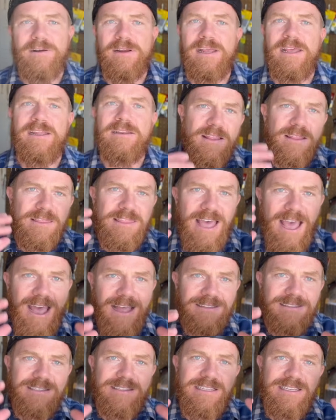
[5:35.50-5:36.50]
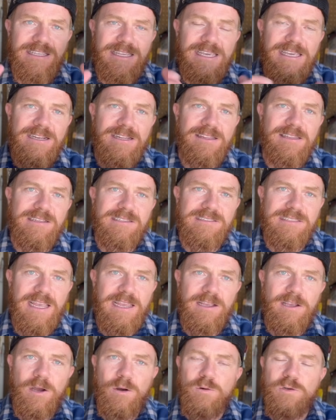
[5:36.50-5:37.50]
And that's the key to the
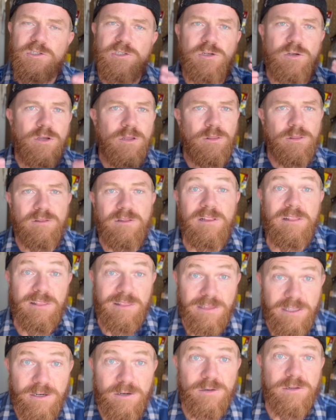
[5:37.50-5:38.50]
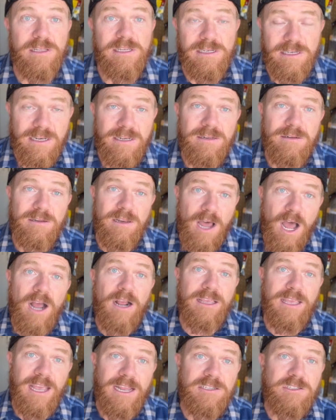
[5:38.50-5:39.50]
Senko, is you can literally
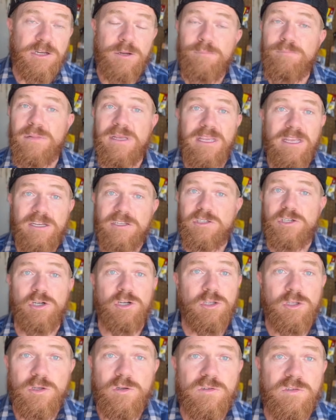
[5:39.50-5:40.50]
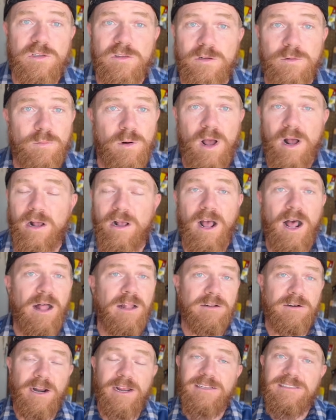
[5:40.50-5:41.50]
not catch them because you're using the wrong
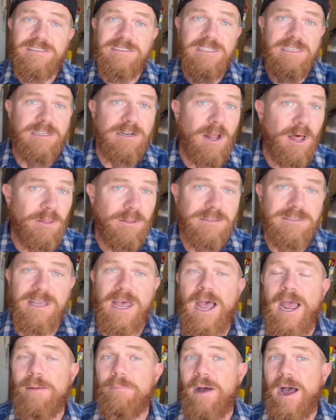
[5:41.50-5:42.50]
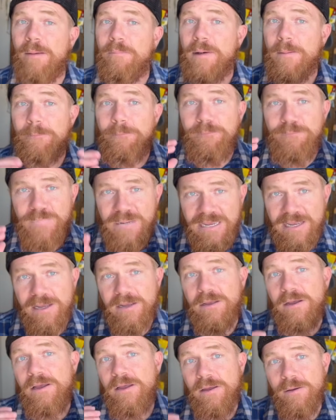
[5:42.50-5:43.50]
color. I see it all the time. I'm a
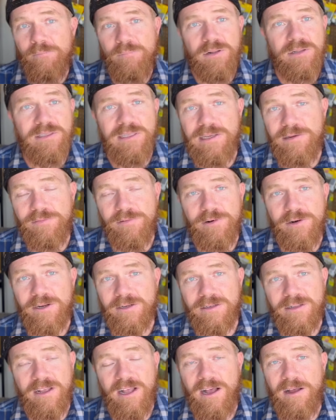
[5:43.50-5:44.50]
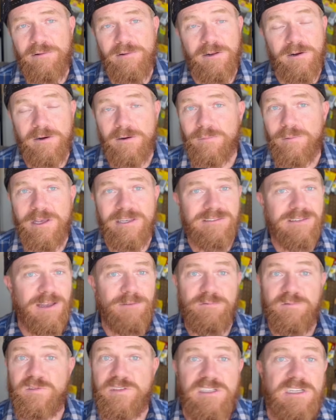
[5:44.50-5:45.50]
big believer in color because
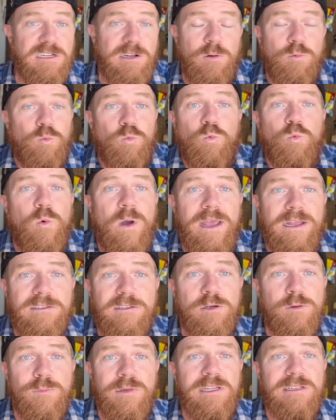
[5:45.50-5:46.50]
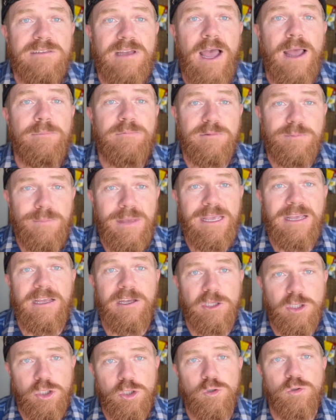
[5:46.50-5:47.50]
I've seen it way too many times make a
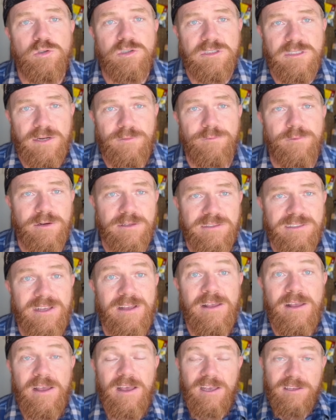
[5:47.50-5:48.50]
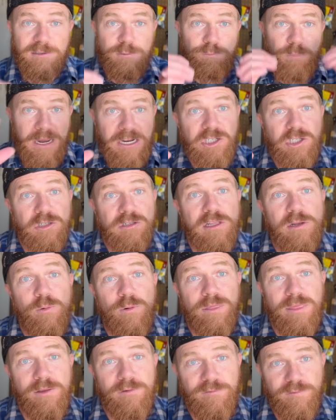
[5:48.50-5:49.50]
huge difference, especially
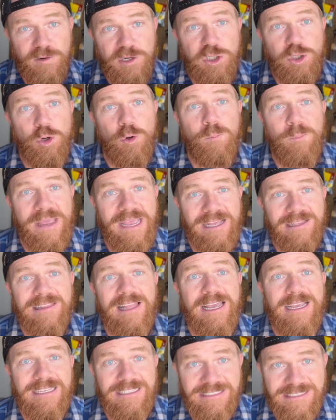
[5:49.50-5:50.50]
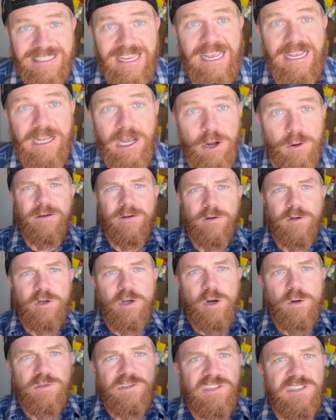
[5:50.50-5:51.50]
with a visual bait like a Senko.
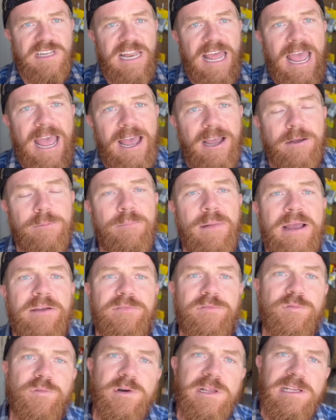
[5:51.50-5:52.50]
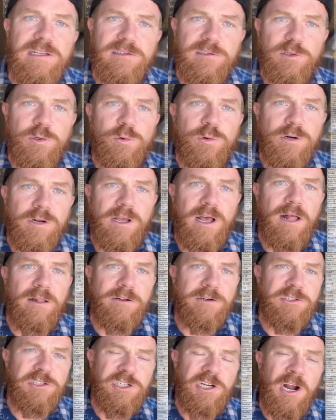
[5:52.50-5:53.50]
Go snag my free lure
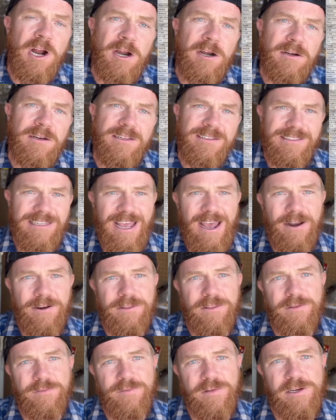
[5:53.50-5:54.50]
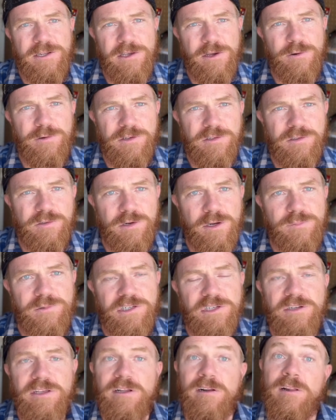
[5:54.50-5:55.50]
color chart down in the video
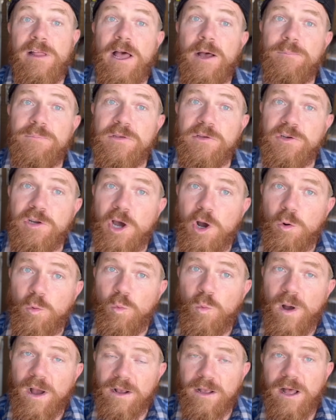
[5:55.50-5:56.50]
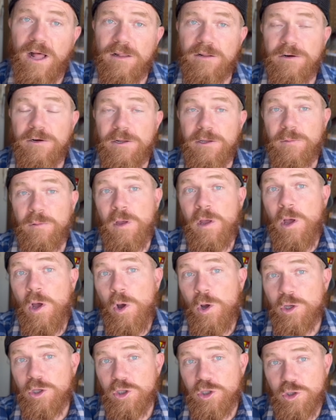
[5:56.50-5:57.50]
description. It'll help you know what color to
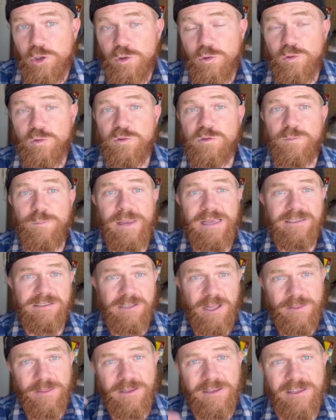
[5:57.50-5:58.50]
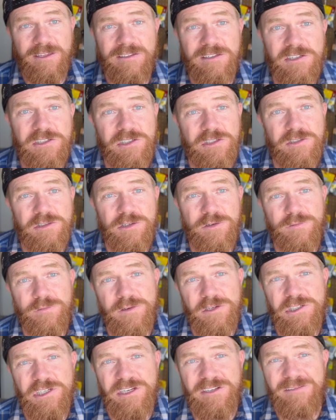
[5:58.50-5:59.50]
use based on the conditions you're
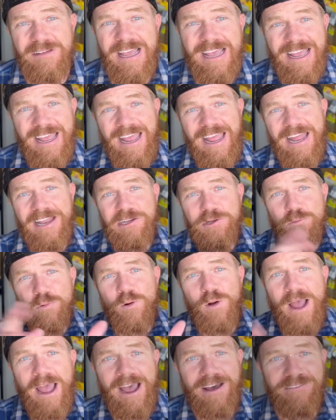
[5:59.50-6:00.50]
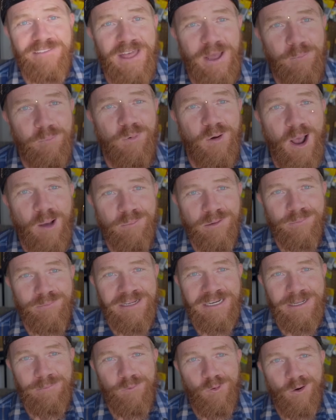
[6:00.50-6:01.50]
fishing, and you won't have that problem
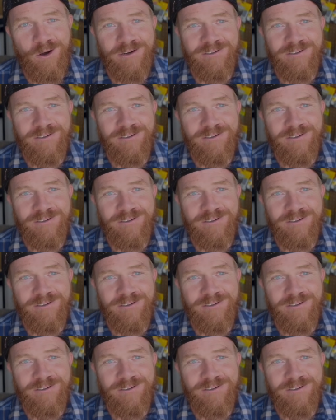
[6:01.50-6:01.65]
anymore.